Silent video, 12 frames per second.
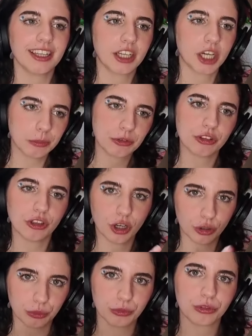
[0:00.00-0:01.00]
it comes and
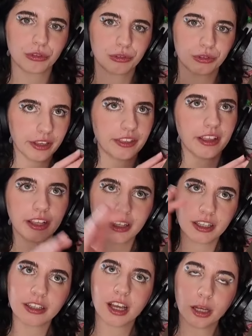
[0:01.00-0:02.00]
goes. I
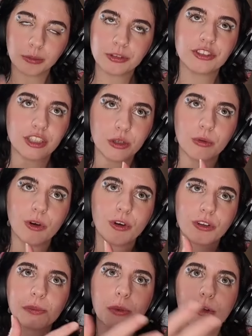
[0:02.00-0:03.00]
think I'm still
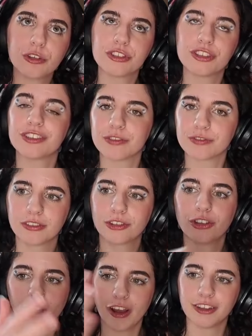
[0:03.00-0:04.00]
on the positive
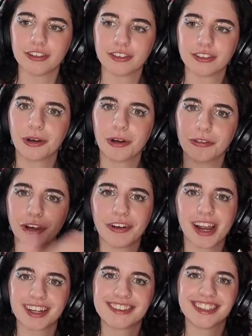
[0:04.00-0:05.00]
side of her
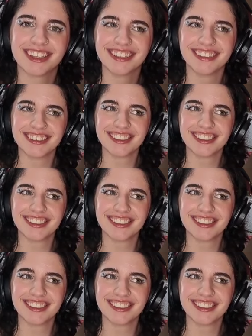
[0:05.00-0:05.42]
accent.